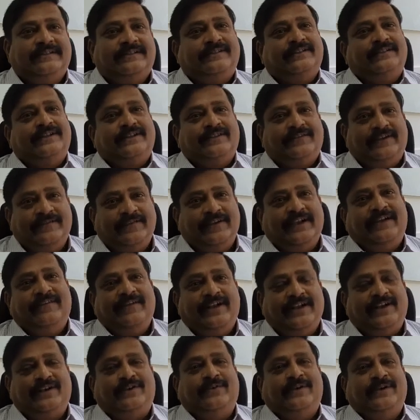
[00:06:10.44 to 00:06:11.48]
So that's why we have
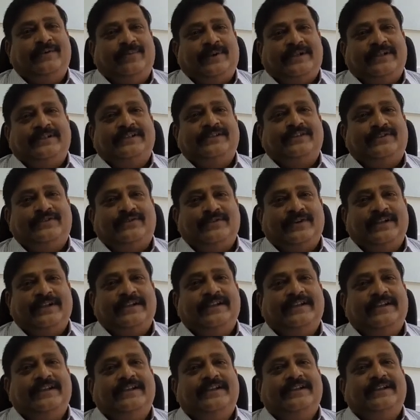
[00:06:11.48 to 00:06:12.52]
end-to-end presence today.
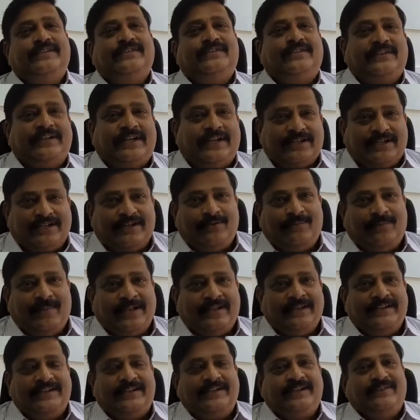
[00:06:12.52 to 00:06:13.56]
So that's how my
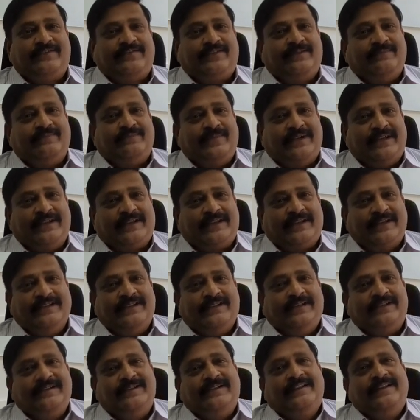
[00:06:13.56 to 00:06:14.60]
journey from
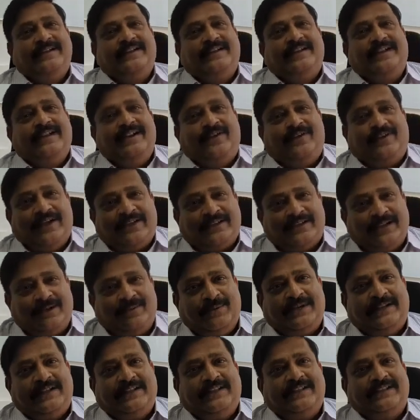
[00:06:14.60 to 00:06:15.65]
military into
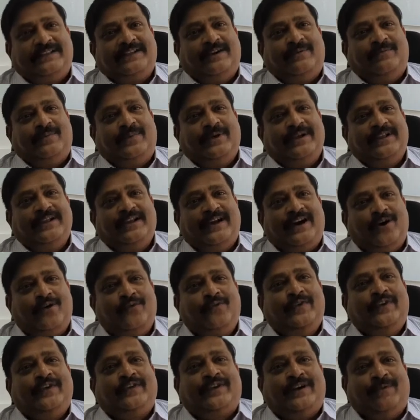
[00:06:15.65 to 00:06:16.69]
establishing this company, how
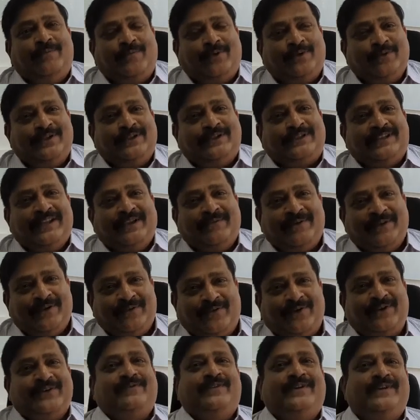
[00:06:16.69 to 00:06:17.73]
we have come to this level,
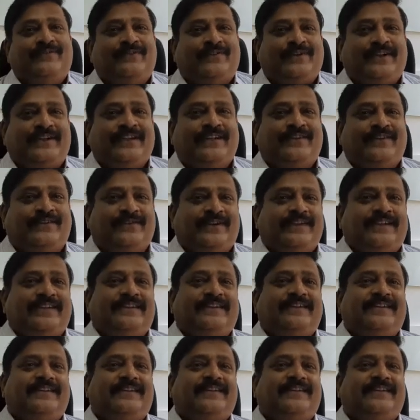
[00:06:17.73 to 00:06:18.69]
what we are working today.